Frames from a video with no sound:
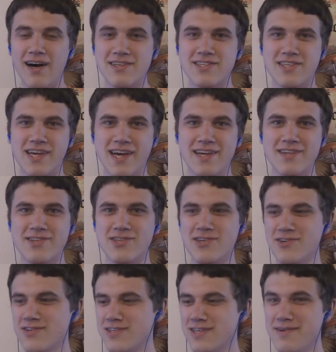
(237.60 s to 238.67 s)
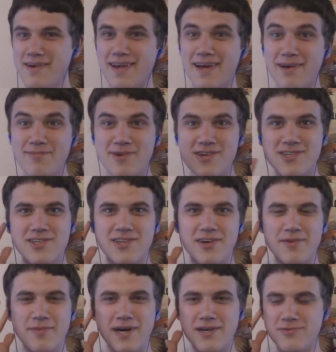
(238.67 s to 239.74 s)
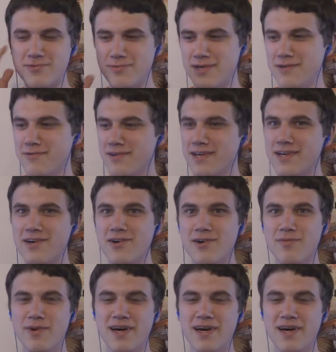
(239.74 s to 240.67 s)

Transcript: Stan and Zeus. I'm pretty sure their models were been really cool.